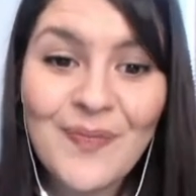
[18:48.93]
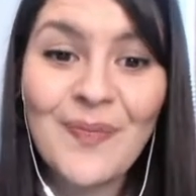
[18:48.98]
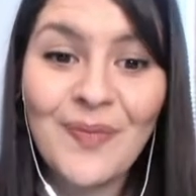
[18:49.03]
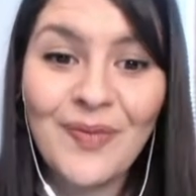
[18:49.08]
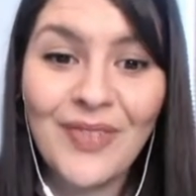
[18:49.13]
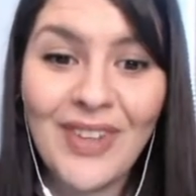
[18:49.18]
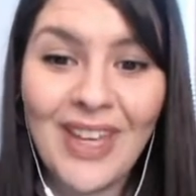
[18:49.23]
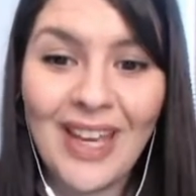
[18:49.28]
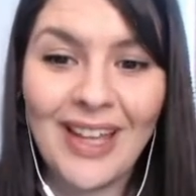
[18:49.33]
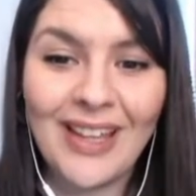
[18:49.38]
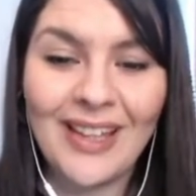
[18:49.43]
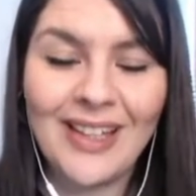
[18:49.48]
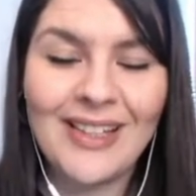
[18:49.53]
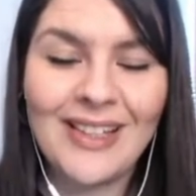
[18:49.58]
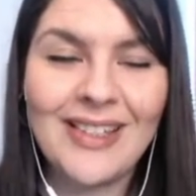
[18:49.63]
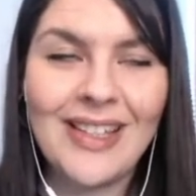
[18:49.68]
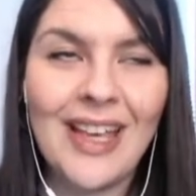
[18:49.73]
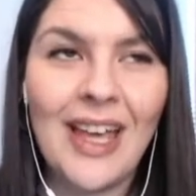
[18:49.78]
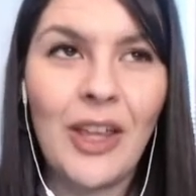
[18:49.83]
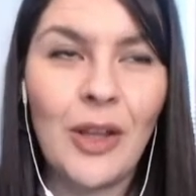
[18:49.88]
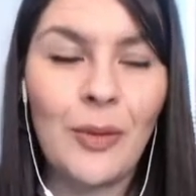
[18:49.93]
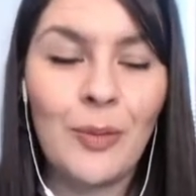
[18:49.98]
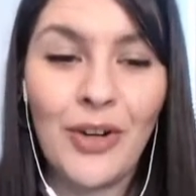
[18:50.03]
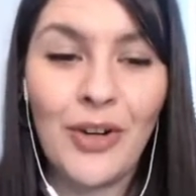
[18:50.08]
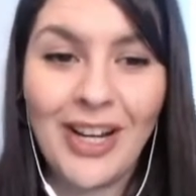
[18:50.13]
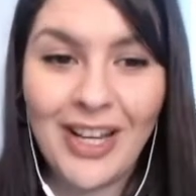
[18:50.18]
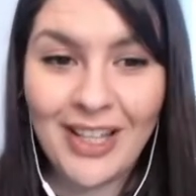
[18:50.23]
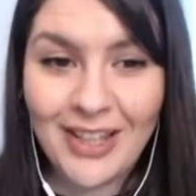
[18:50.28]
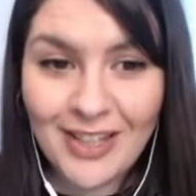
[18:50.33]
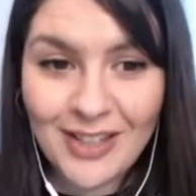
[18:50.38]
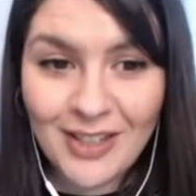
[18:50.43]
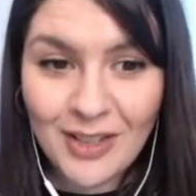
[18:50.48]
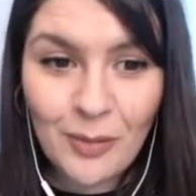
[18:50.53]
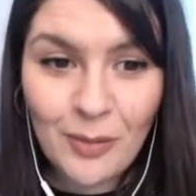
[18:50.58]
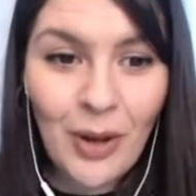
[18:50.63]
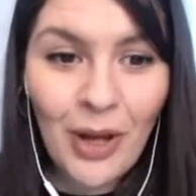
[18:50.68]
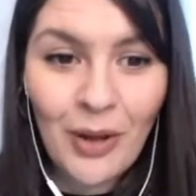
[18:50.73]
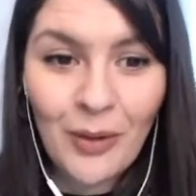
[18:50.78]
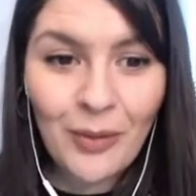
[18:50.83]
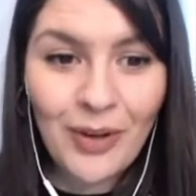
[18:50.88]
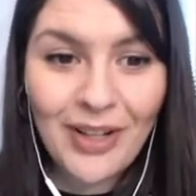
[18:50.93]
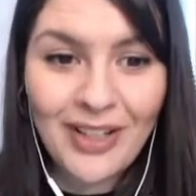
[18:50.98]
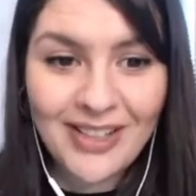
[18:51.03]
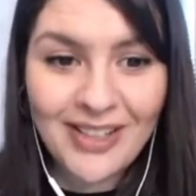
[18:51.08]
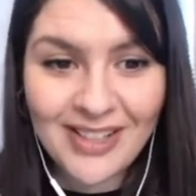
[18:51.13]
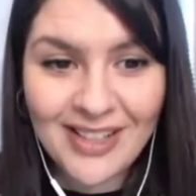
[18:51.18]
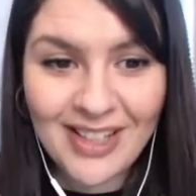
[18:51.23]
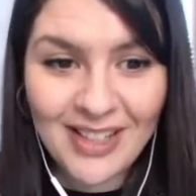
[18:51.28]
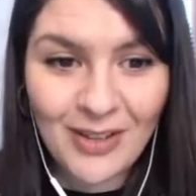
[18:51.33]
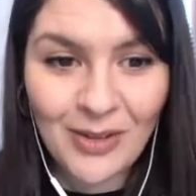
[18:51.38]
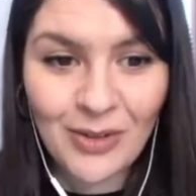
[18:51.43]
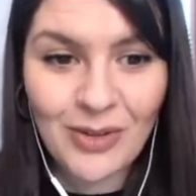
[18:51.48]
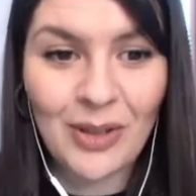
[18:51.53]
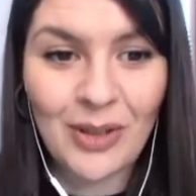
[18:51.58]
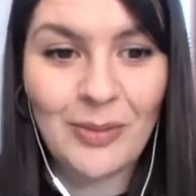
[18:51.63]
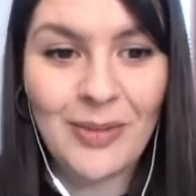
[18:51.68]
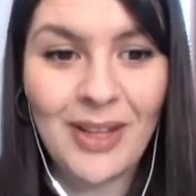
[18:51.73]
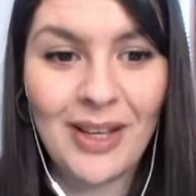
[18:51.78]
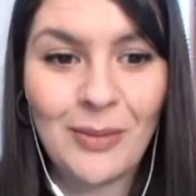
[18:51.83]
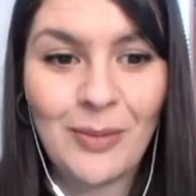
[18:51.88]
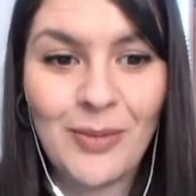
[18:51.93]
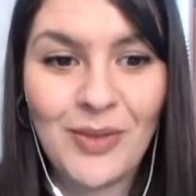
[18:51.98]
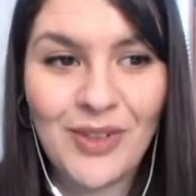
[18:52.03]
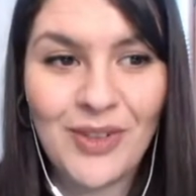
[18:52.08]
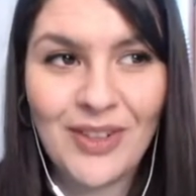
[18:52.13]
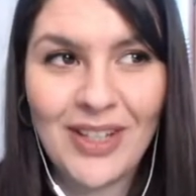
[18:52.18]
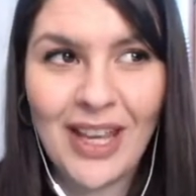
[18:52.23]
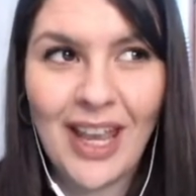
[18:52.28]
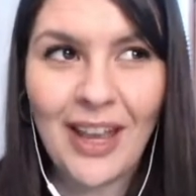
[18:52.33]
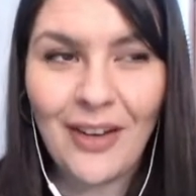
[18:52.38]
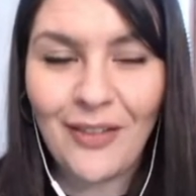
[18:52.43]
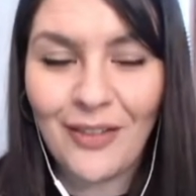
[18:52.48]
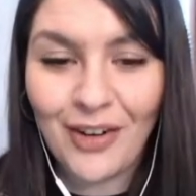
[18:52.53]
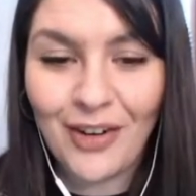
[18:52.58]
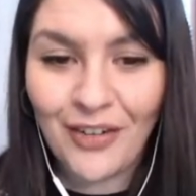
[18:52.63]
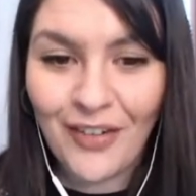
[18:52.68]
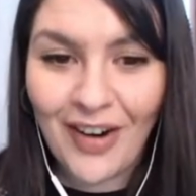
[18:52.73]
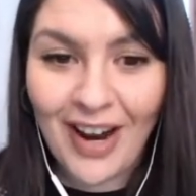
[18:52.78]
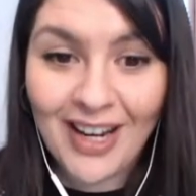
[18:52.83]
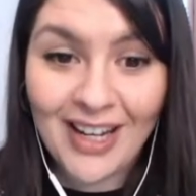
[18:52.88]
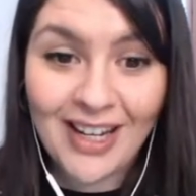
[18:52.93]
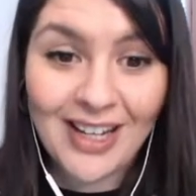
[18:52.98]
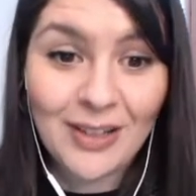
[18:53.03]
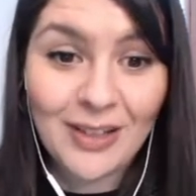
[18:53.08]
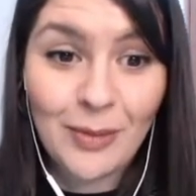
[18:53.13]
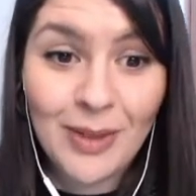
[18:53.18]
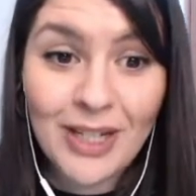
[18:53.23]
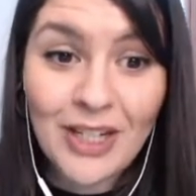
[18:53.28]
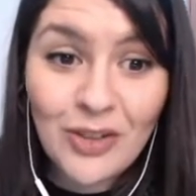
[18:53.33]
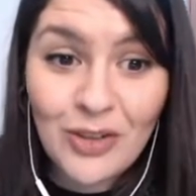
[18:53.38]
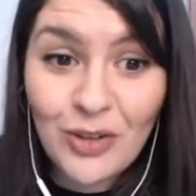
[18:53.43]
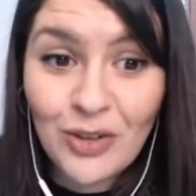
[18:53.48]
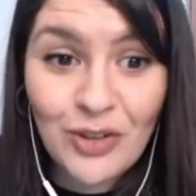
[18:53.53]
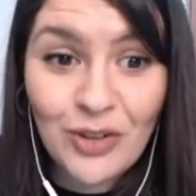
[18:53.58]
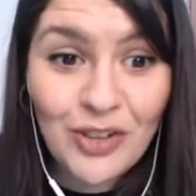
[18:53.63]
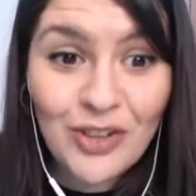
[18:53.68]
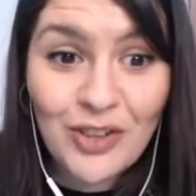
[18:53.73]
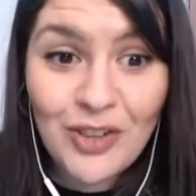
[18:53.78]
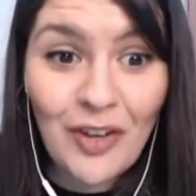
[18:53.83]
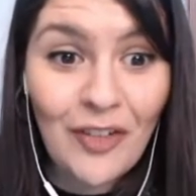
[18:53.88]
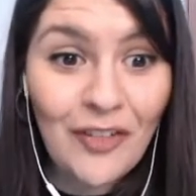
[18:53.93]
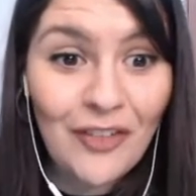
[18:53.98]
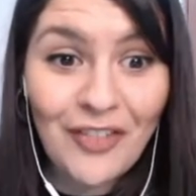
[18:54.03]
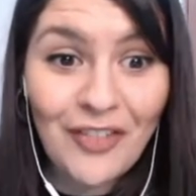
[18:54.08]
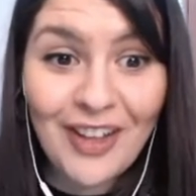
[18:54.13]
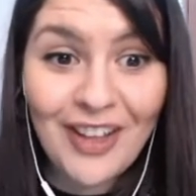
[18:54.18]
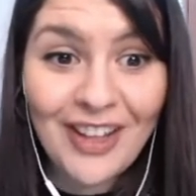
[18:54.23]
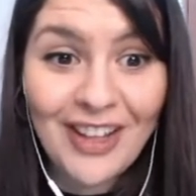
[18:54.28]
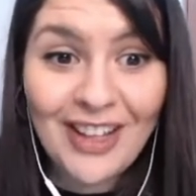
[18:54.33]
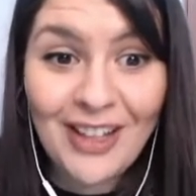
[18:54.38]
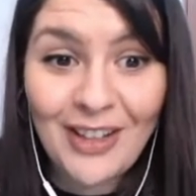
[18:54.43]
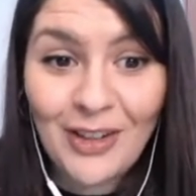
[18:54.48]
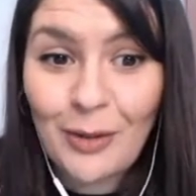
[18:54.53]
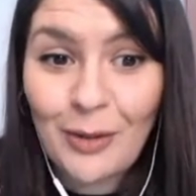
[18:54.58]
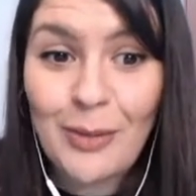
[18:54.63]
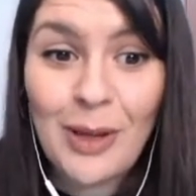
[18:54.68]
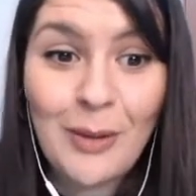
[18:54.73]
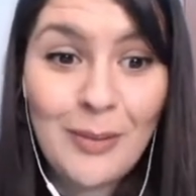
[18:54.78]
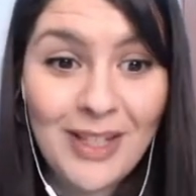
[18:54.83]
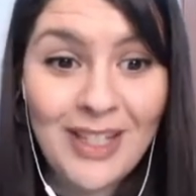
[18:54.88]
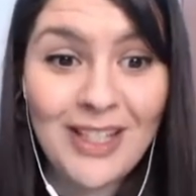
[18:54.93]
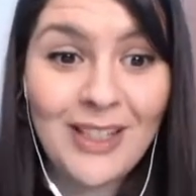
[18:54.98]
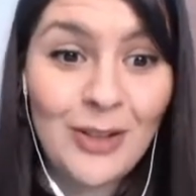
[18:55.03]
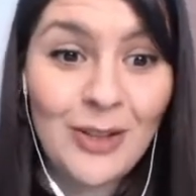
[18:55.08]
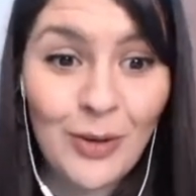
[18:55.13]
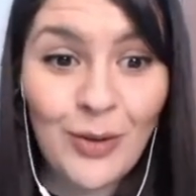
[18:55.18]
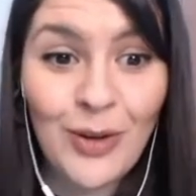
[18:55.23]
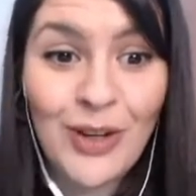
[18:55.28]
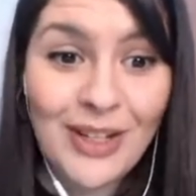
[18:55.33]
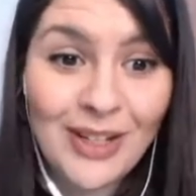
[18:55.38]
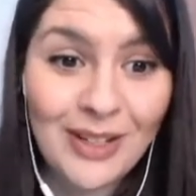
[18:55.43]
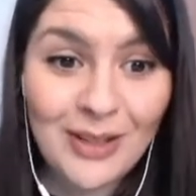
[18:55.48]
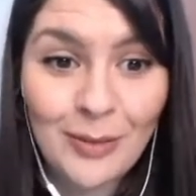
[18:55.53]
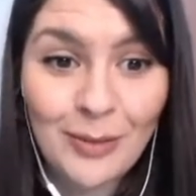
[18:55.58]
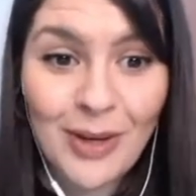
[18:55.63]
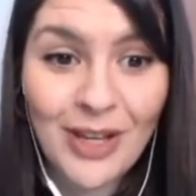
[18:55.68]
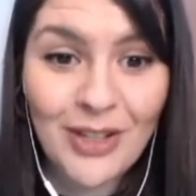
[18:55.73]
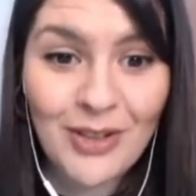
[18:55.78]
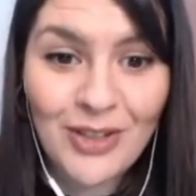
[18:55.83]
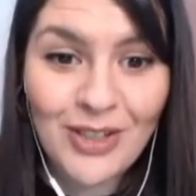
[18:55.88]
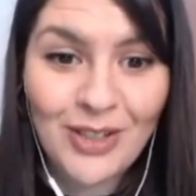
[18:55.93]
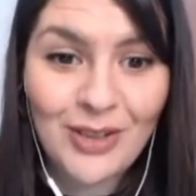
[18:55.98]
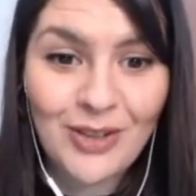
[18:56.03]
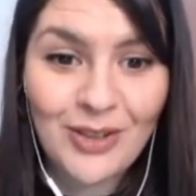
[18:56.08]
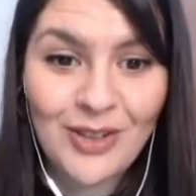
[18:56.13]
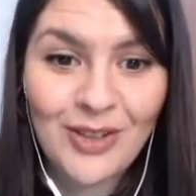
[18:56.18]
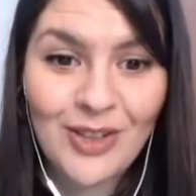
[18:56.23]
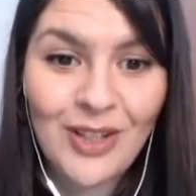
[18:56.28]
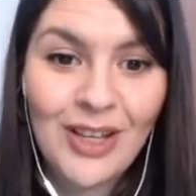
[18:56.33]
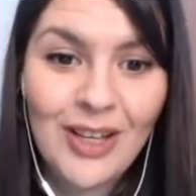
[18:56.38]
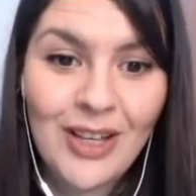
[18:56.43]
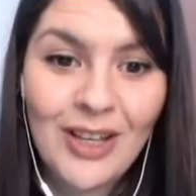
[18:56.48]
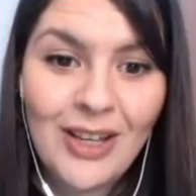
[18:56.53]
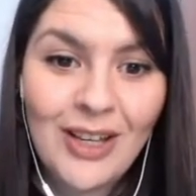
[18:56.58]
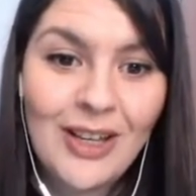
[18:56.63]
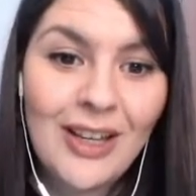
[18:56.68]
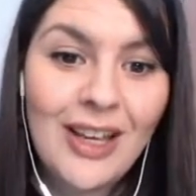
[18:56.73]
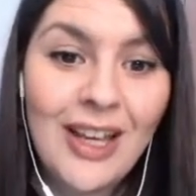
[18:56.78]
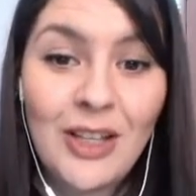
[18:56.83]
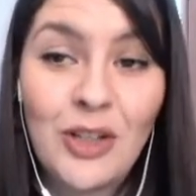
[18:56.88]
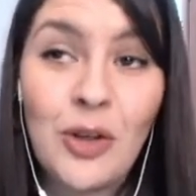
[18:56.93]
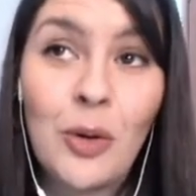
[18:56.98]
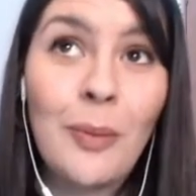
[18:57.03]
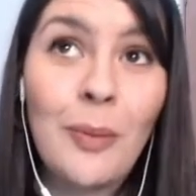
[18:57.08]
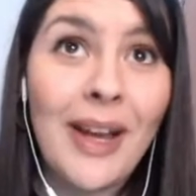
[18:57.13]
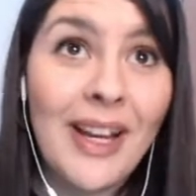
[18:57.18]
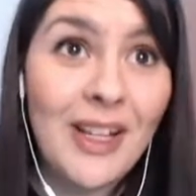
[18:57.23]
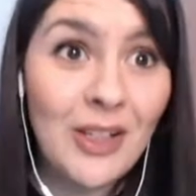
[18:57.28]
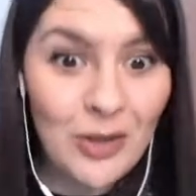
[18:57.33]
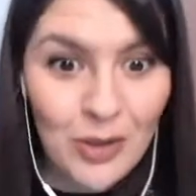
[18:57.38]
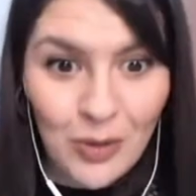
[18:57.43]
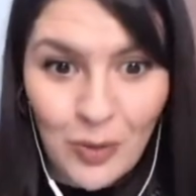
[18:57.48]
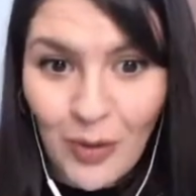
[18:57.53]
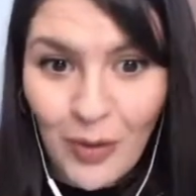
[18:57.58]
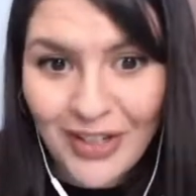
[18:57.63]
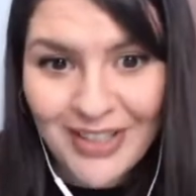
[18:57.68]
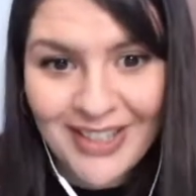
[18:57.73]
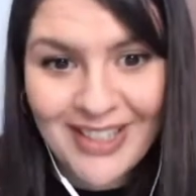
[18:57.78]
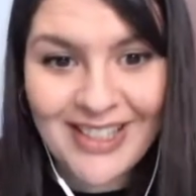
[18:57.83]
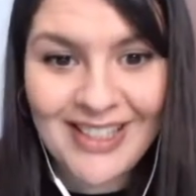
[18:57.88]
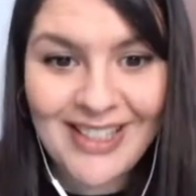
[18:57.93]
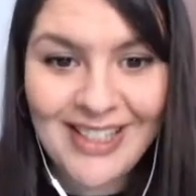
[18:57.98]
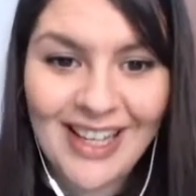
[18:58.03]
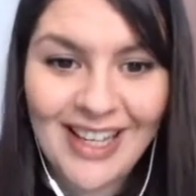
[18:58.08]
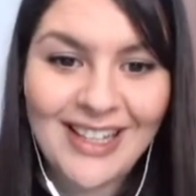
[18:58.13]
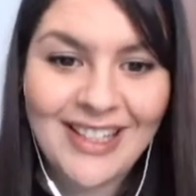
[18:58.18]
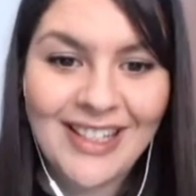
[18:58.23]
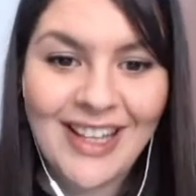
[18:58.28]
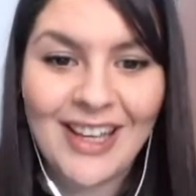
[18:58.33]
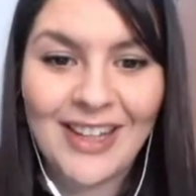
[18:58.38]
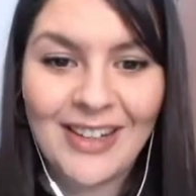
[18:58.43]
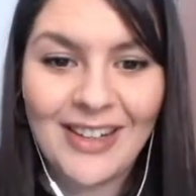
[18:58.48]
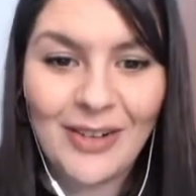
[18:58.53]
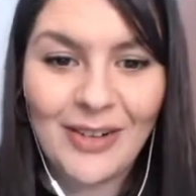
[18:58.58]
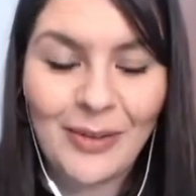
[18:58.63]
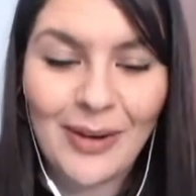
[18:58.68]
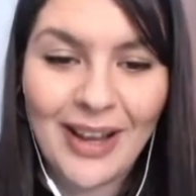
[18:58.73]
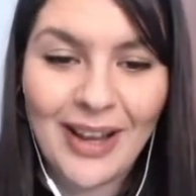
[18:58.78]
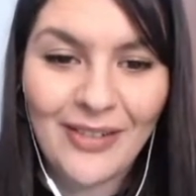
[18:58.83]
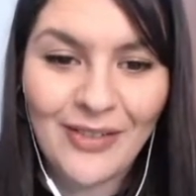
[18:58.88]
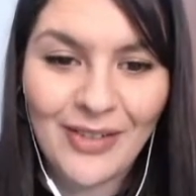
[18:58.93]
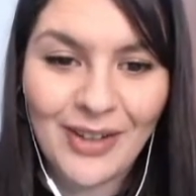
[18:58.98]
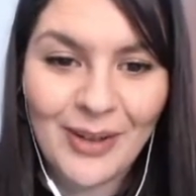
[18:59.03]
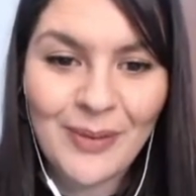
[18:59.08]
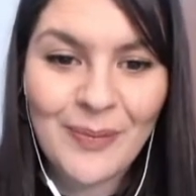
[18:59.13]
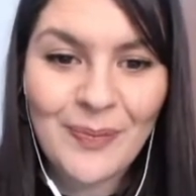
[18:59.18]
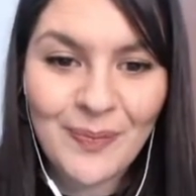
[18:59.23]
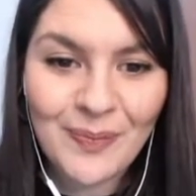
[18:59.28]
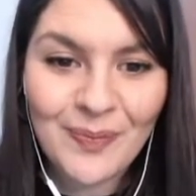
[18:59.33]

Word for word: Yeah, like celebrating the small wins that you sometimes take for granted because you just don't feel like you're maybe doing as much as in your mind you wanted to get done or whatever.